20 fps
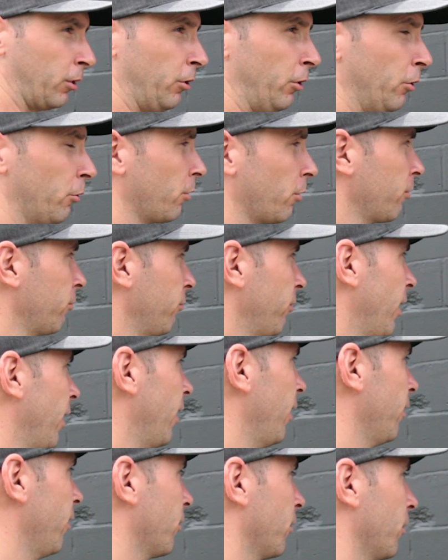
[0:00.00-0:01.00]
New York
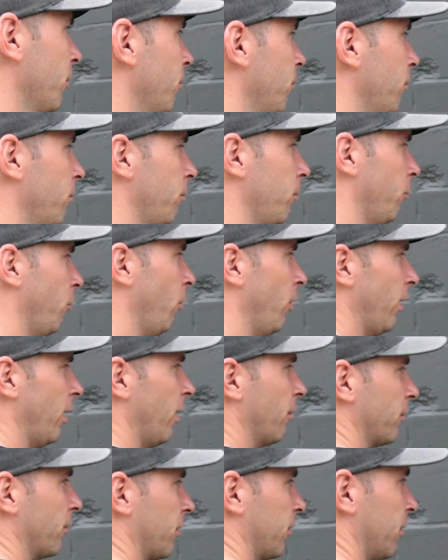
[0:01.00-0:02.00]
Fat or
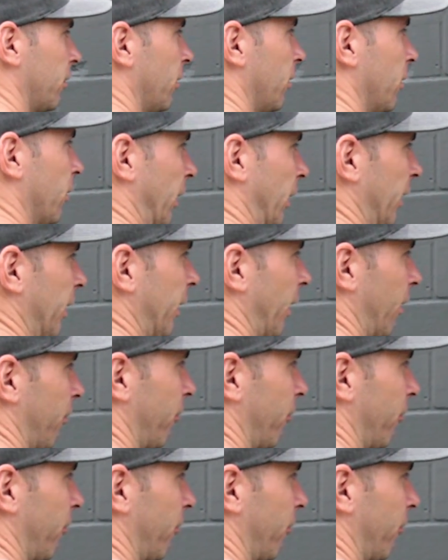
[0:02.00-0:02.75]
whatever, any kind of